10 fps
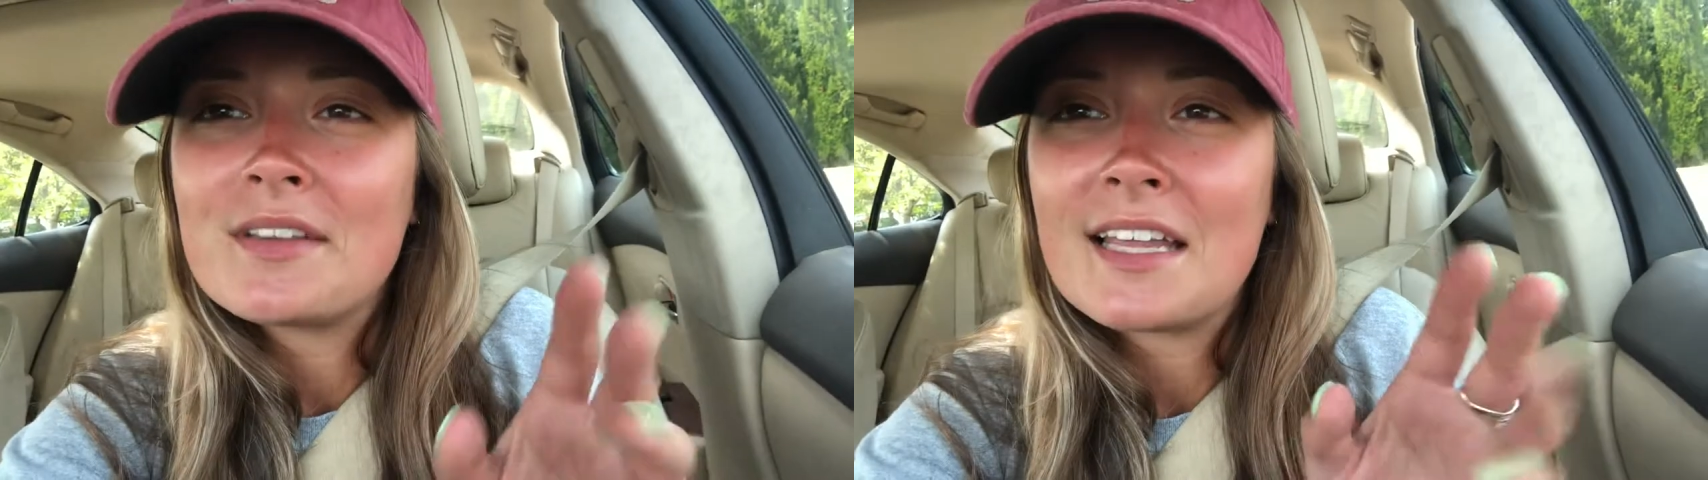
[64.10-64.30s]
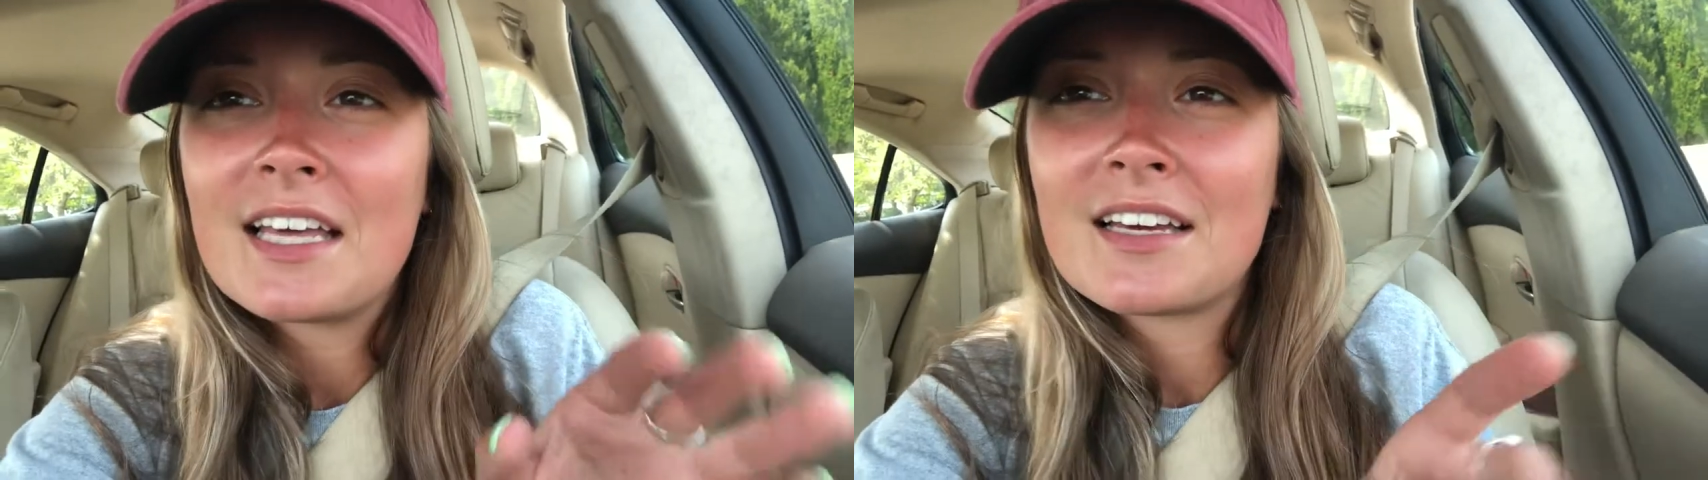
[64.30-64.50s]

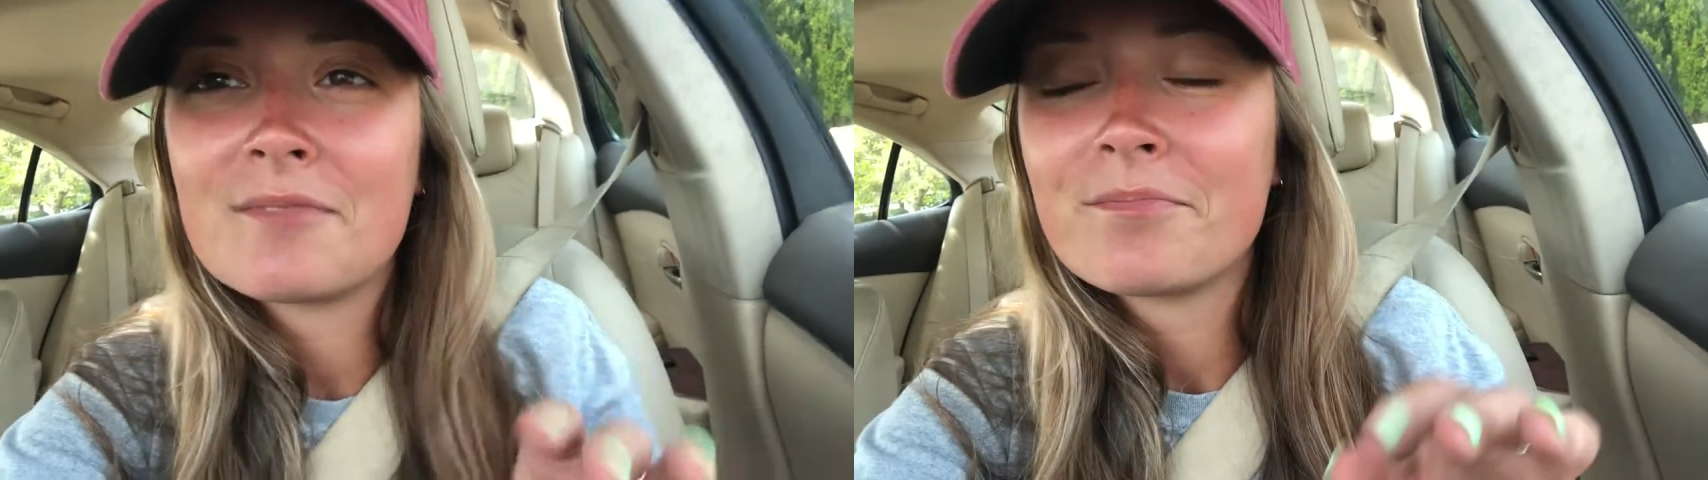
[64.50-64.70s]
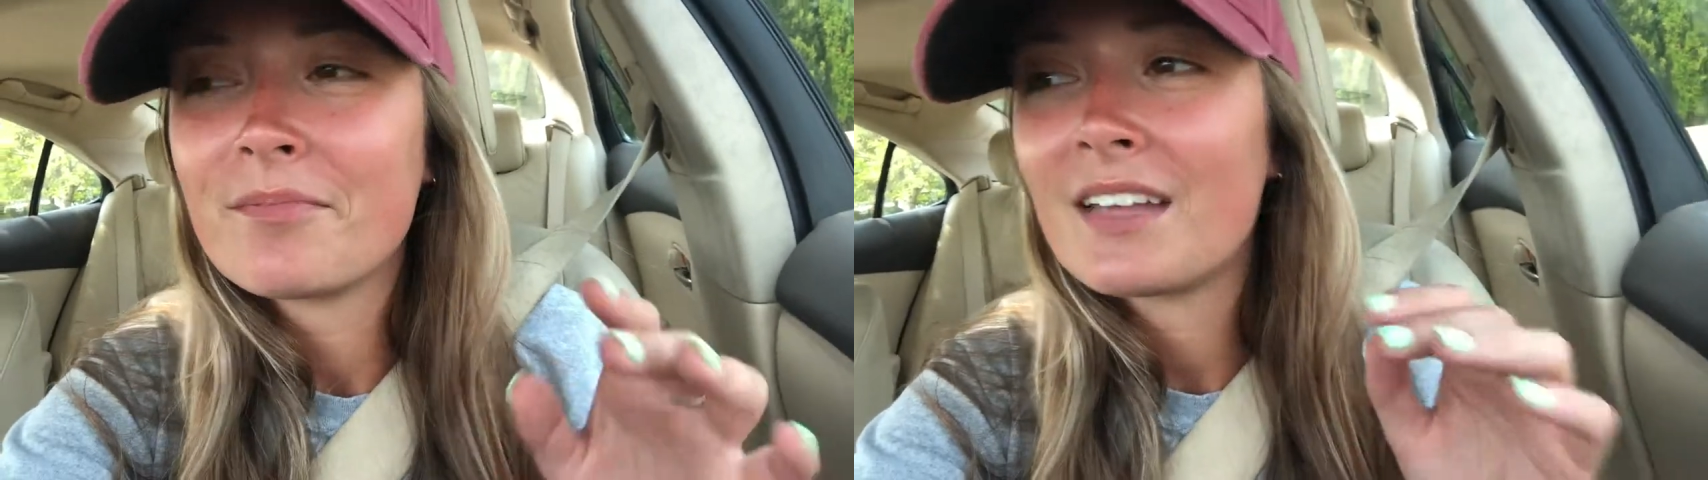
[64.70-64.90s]
in like
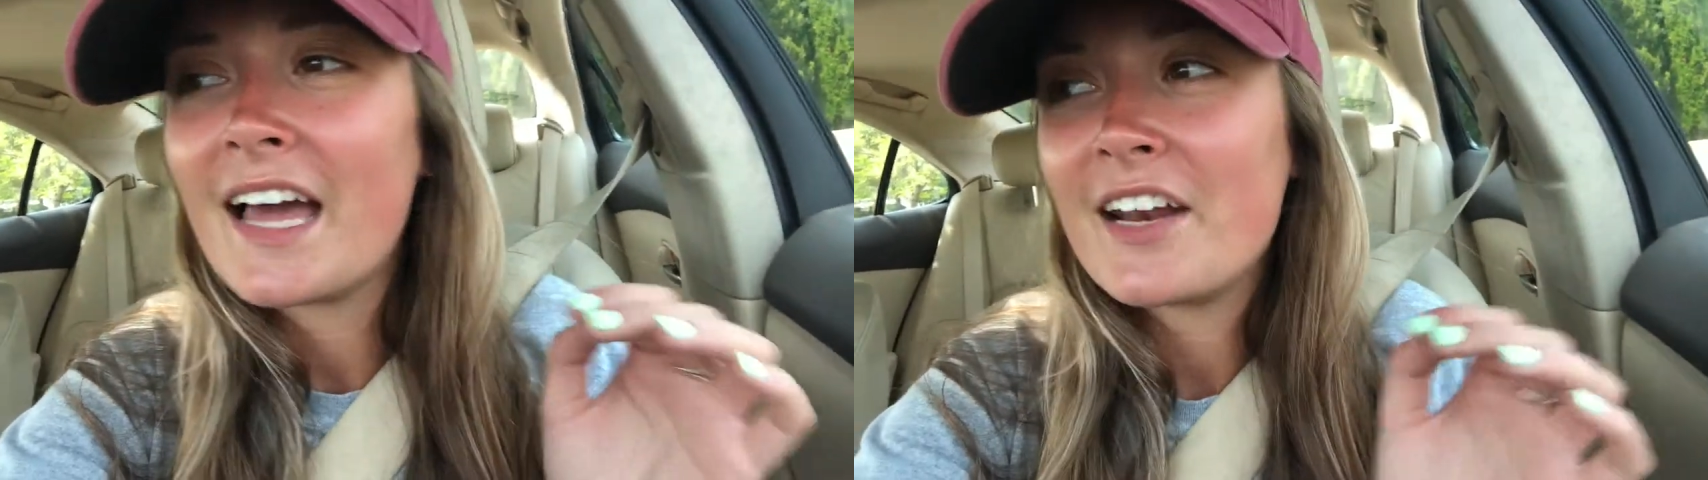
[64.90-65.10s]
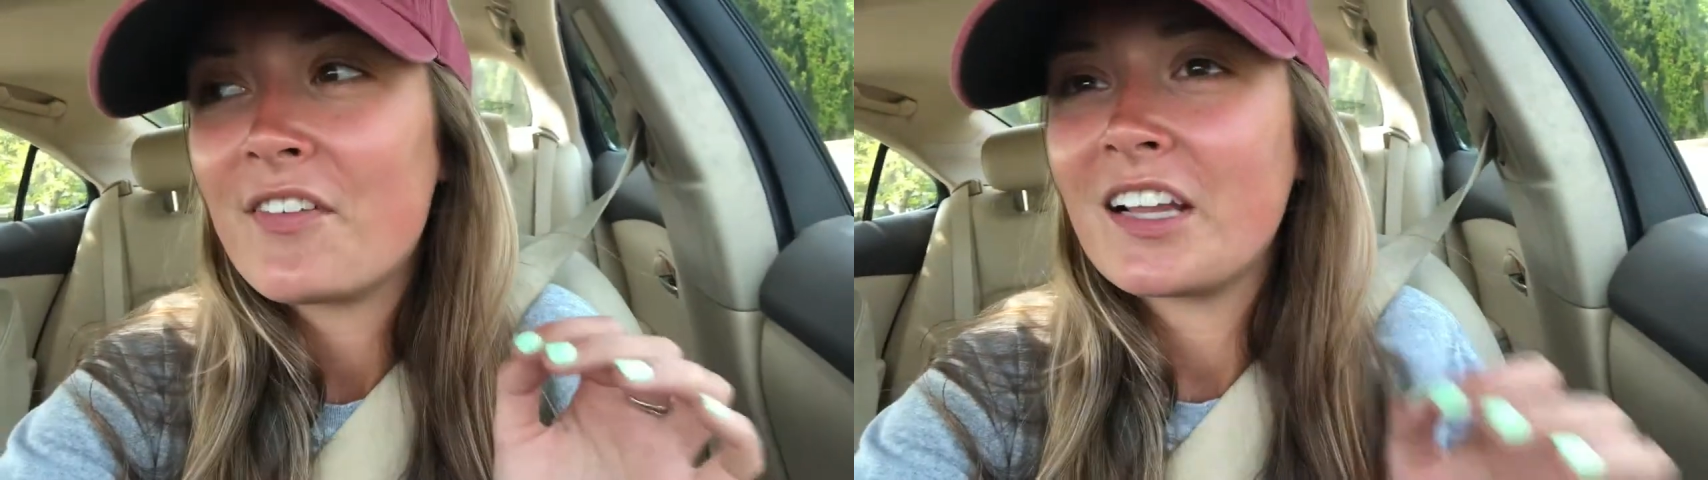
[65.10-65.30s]

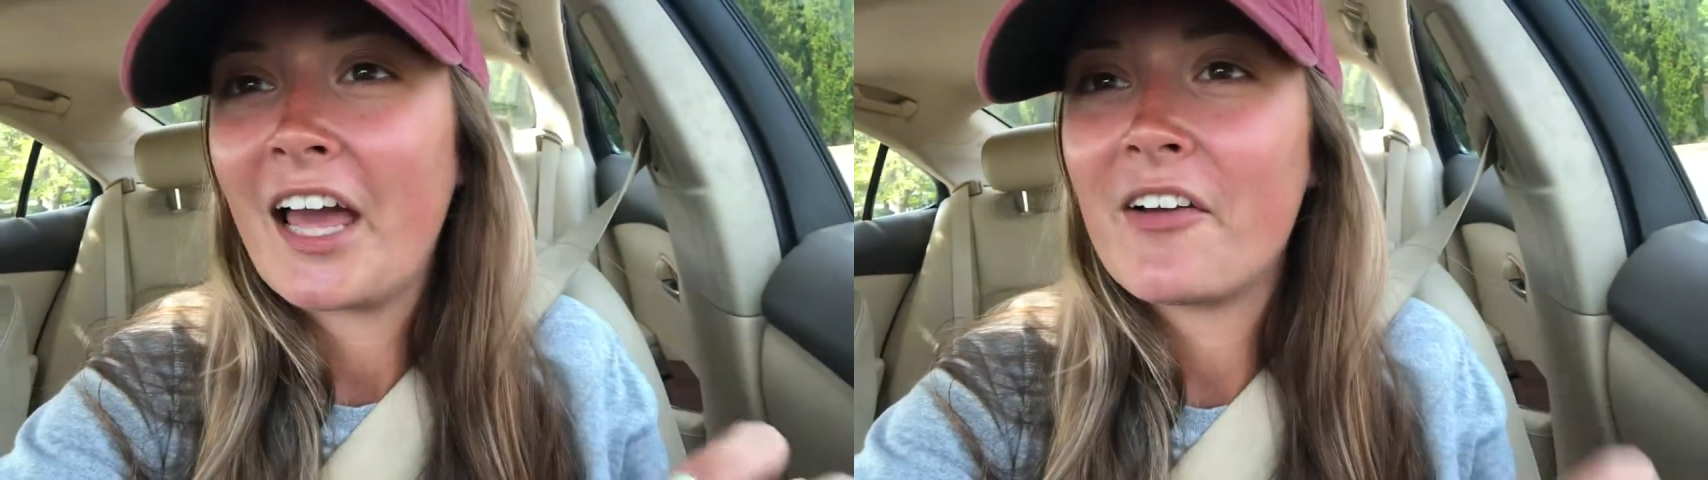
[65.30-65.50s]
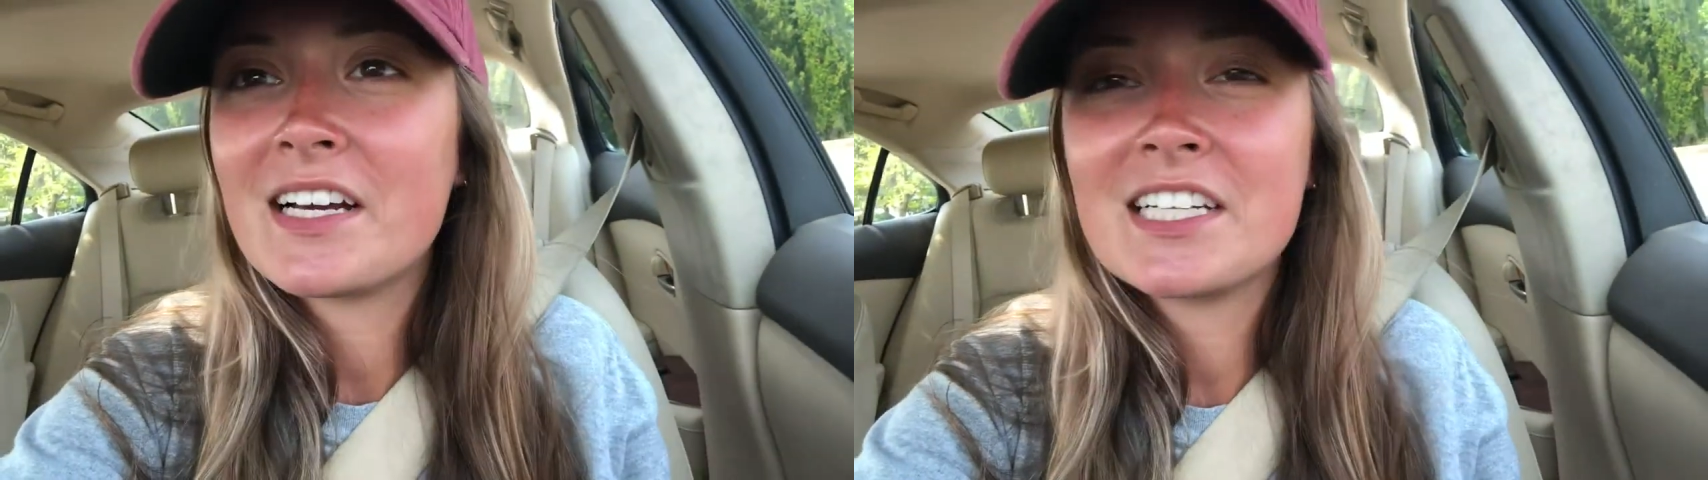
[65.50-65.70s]
a different
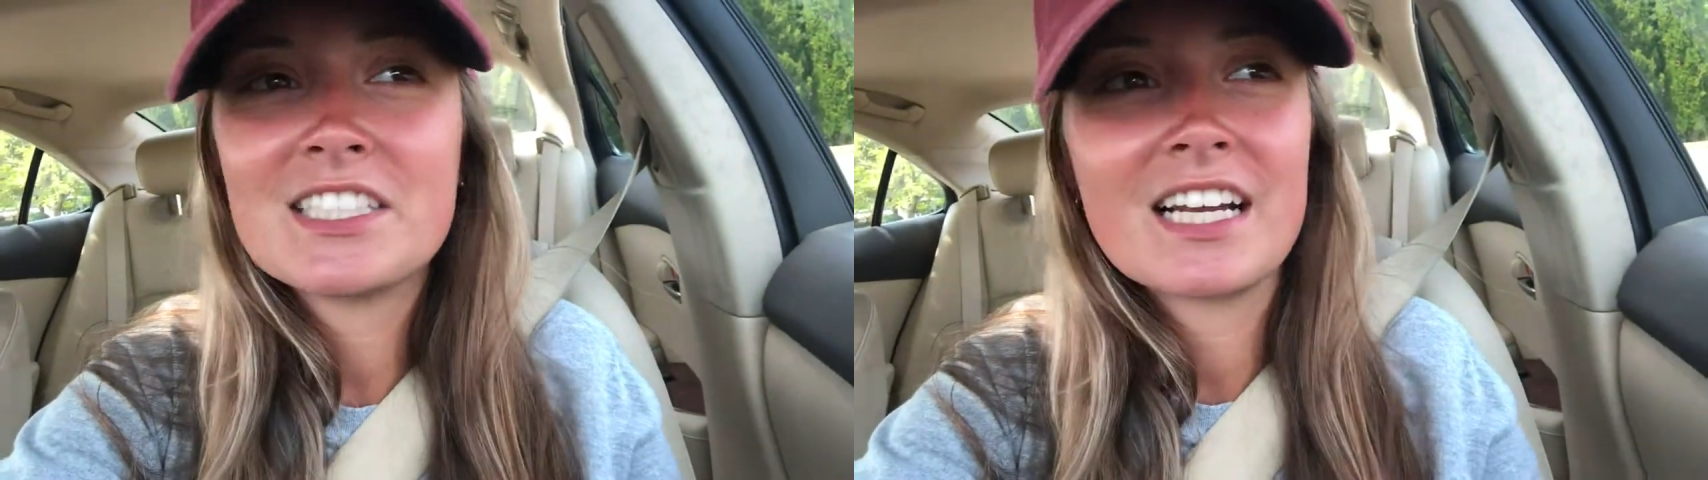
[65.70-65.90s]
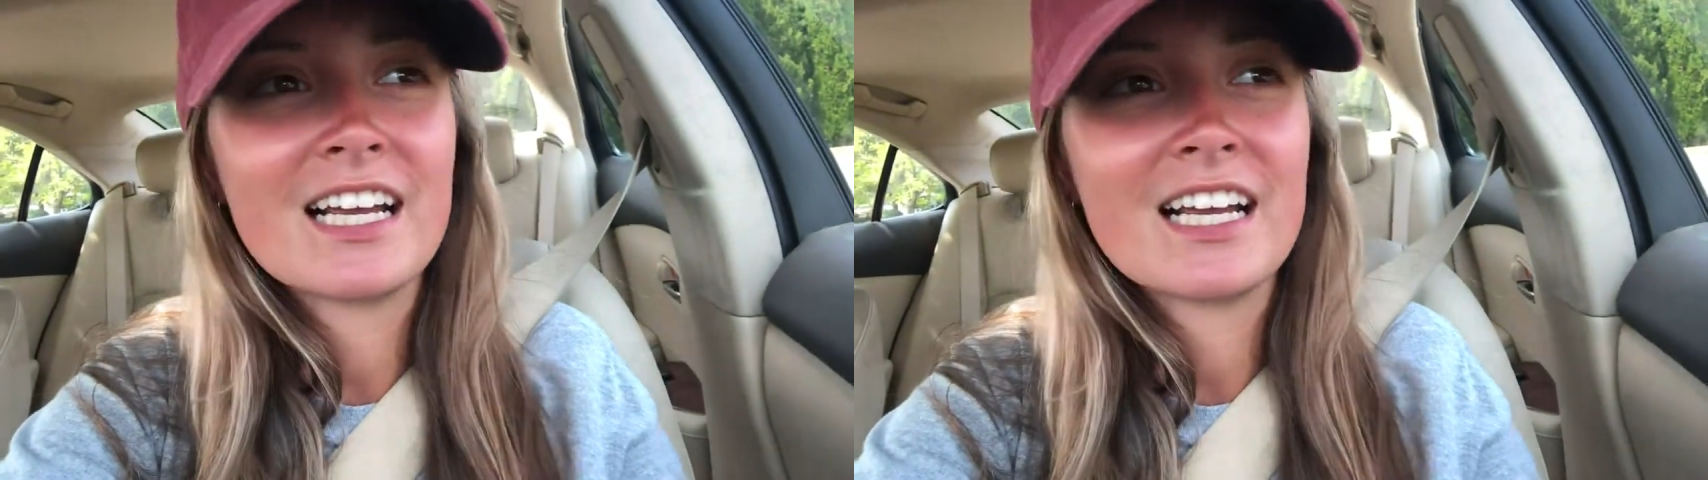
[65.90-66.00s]
language,